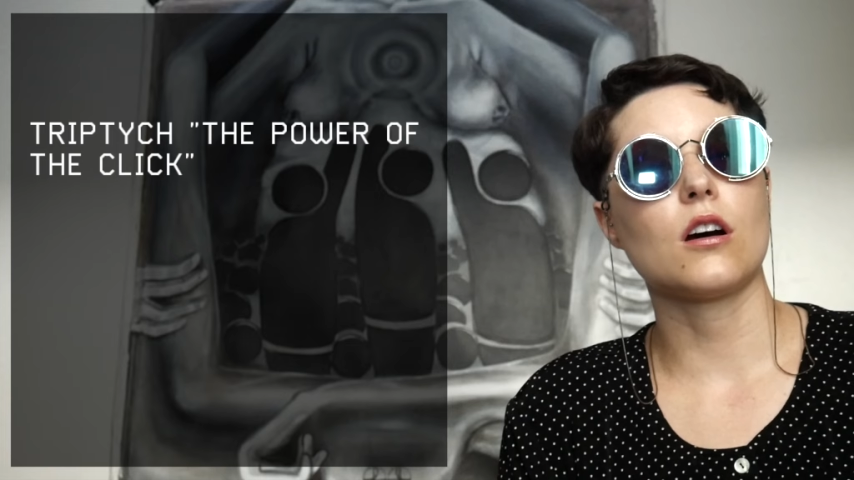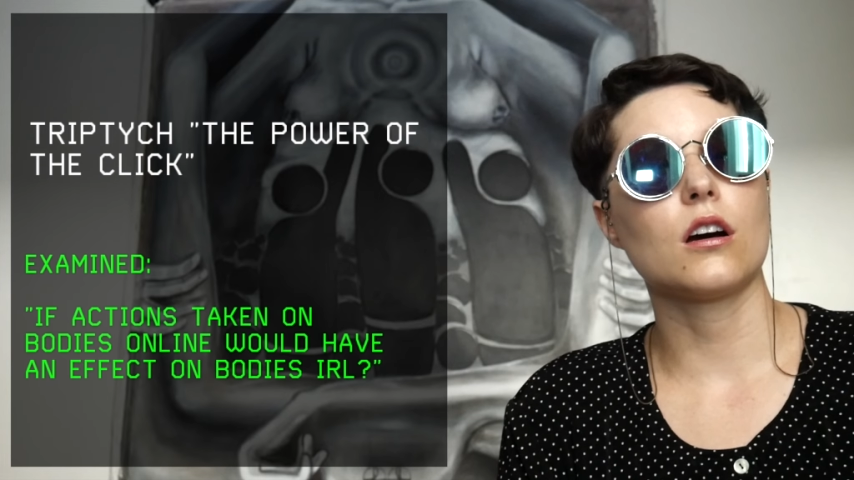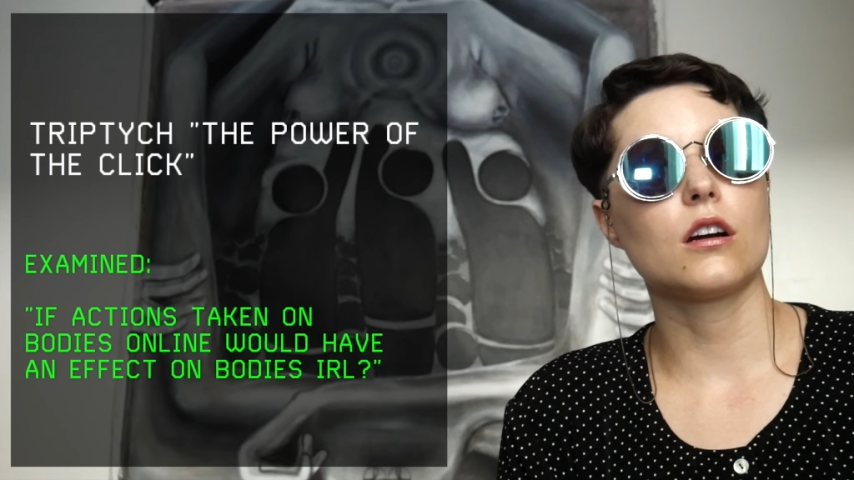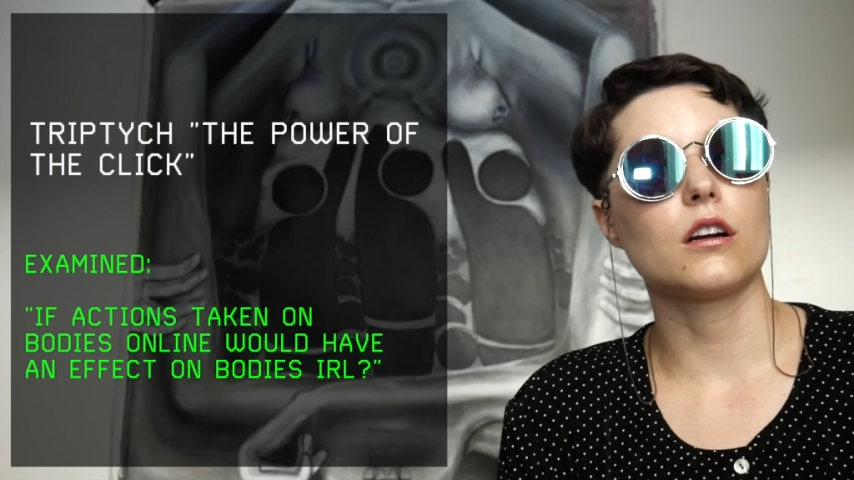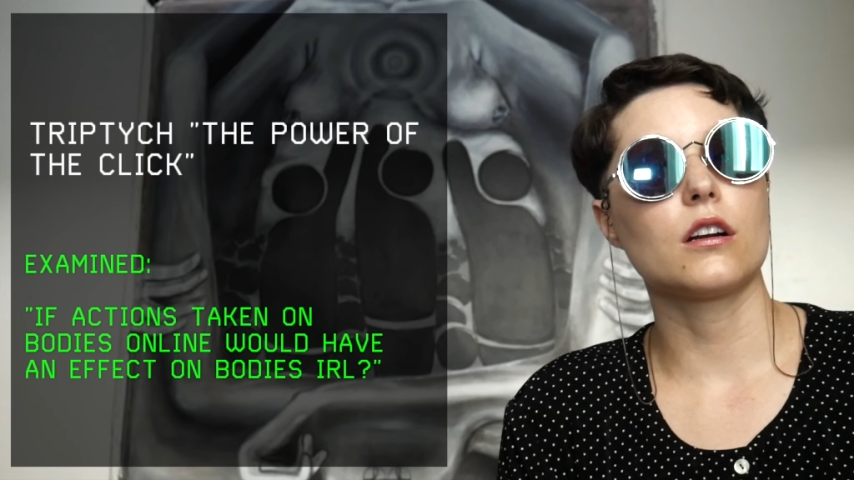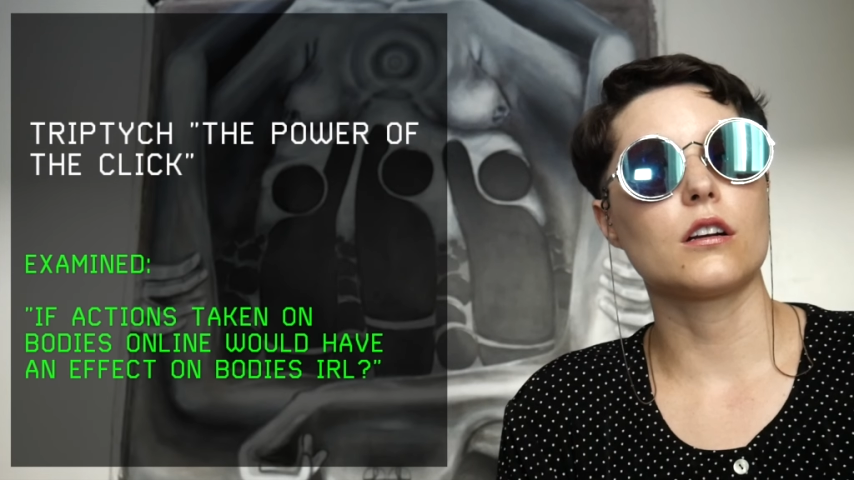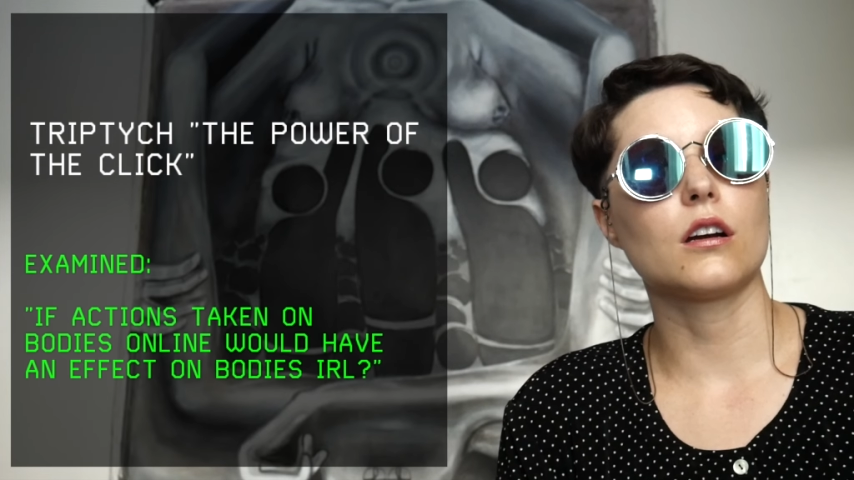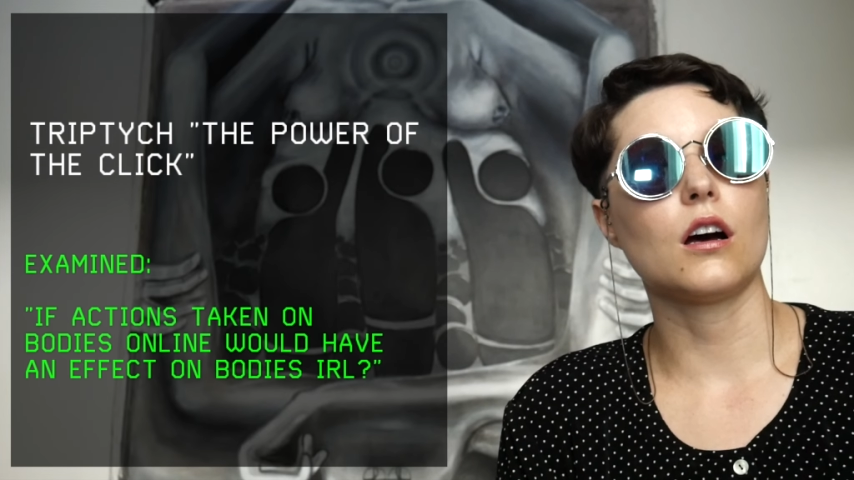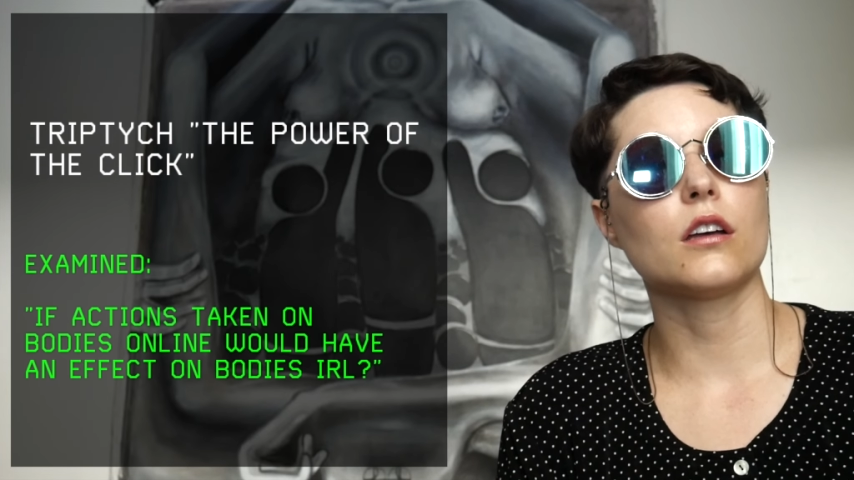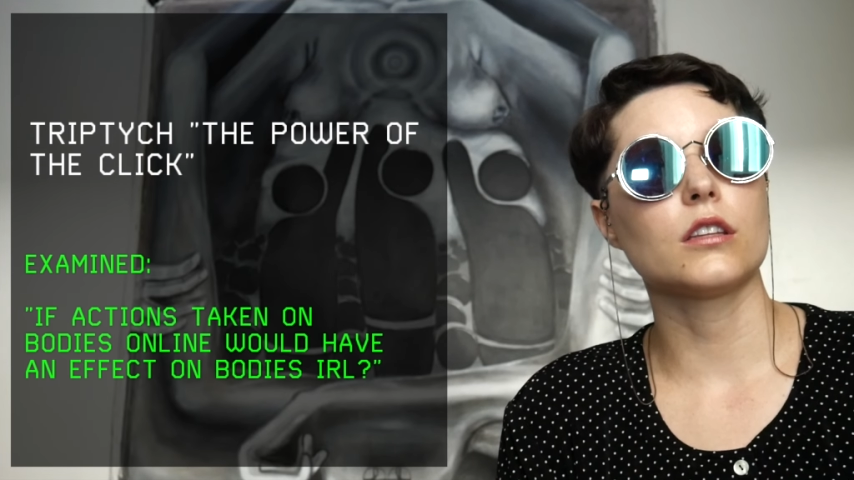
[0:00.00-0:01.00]
our
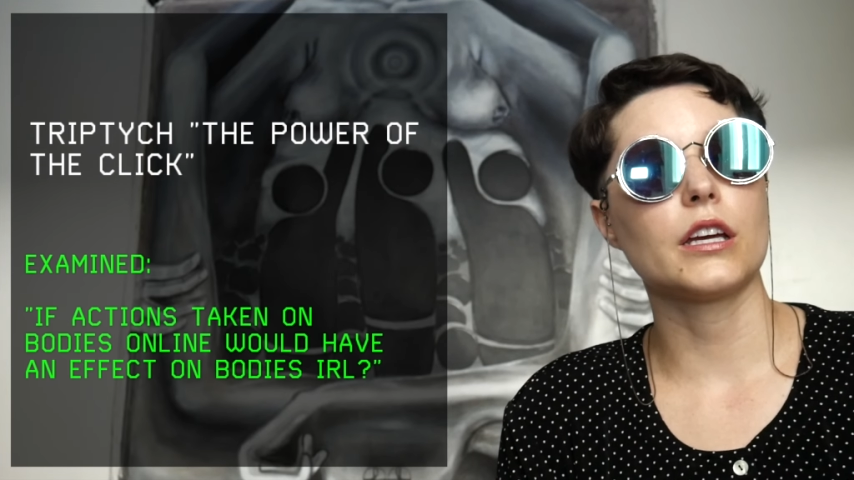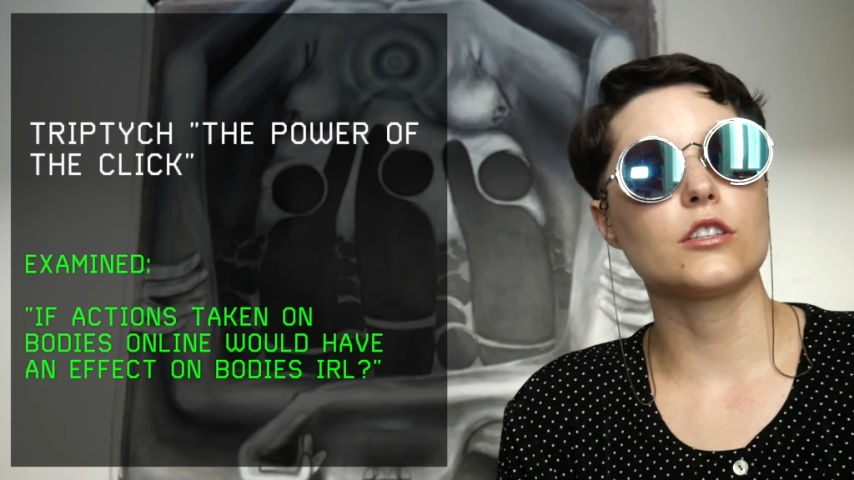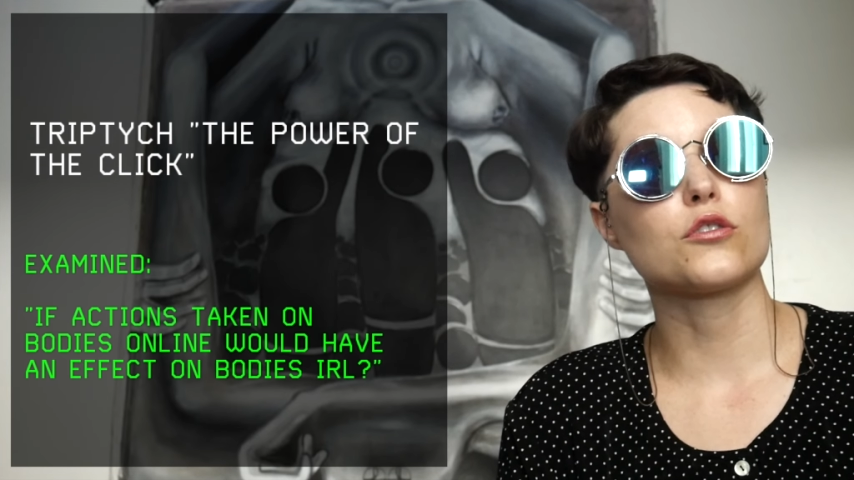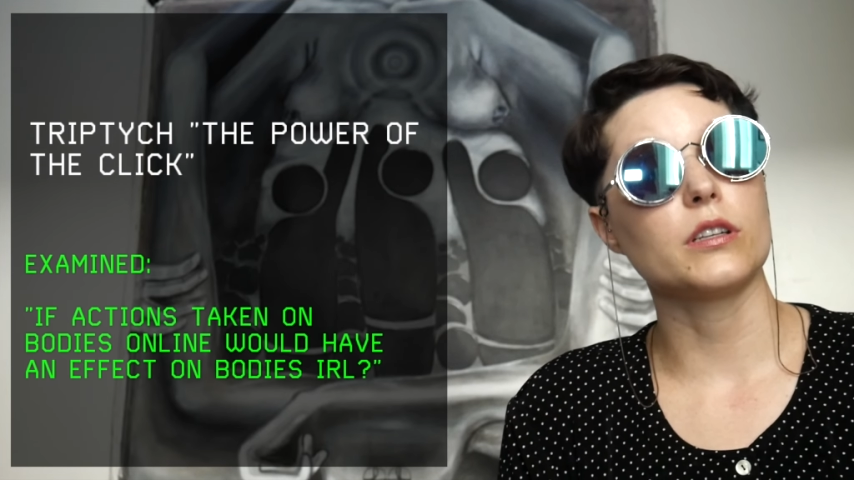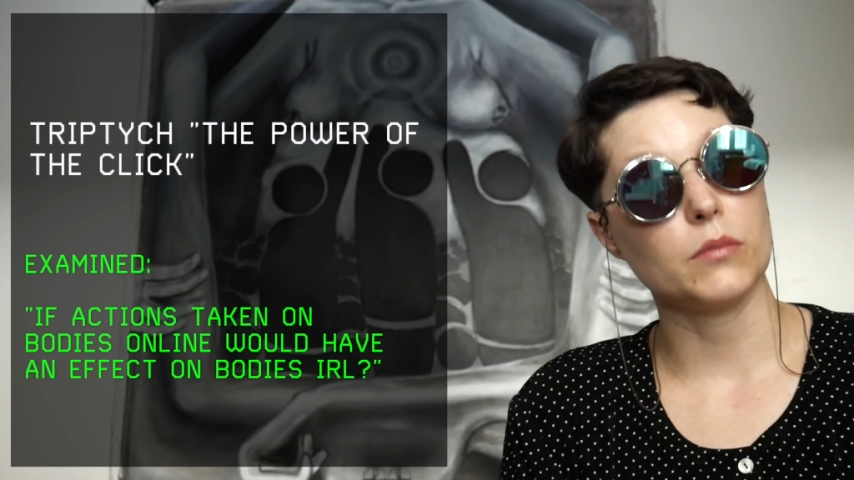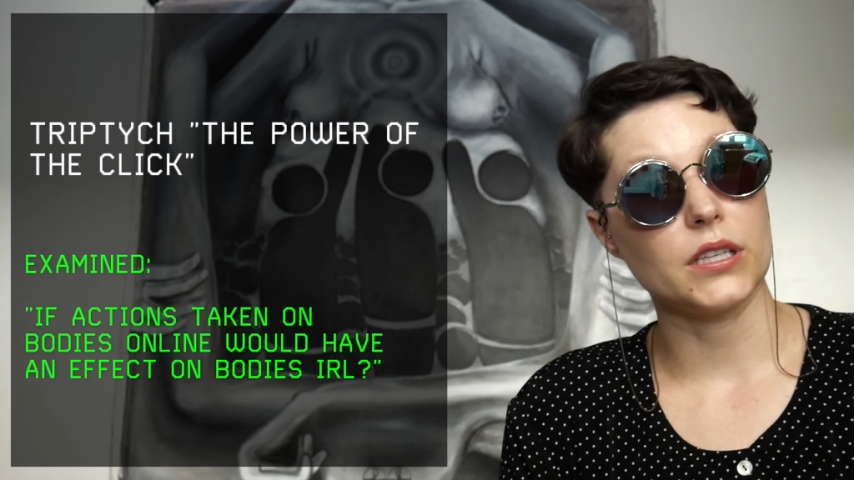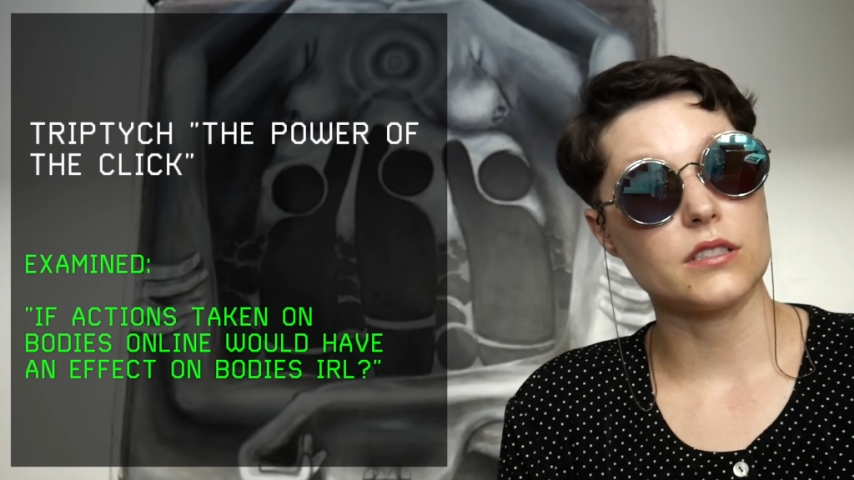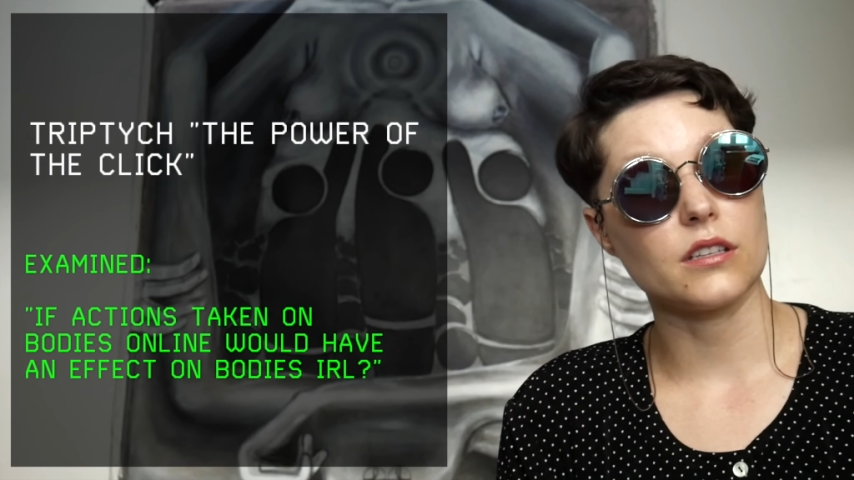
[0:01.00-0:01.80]
online treatment